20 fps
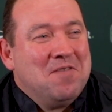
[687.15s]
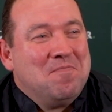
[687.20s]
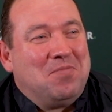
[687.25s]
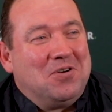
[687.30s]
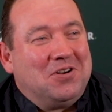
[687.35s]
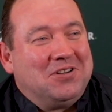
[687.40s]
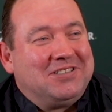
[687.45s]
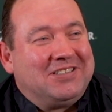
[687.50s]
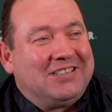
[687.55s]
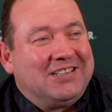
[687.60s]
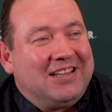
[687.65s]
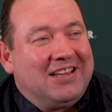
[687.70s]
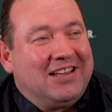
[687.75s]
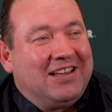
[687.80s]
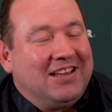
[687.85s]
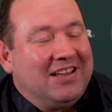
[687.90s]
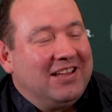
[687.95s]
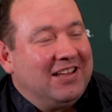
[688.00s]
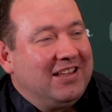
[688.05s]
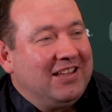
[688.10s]
but
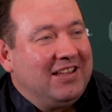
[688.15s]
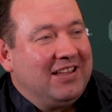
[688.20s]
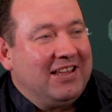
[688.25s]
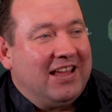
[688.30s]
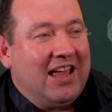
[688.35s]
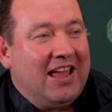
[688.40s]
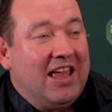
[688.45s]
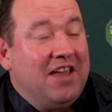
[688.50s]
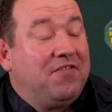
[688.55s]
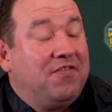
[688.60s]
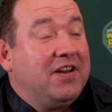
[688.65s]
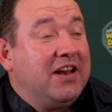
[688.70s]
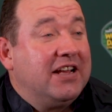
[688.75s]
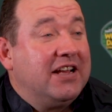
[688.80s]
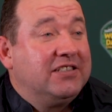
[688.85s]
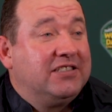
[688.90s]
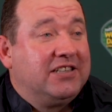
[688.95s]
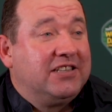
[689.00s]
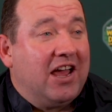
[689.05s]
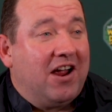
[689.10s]
uh, yeah, if it
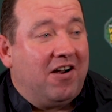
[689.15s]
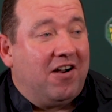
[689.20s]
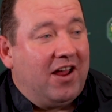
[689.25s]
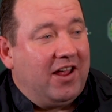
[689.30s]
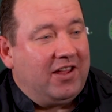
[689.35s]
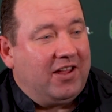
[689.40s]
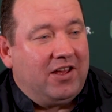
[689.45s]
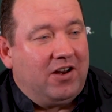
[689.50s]
is Gary,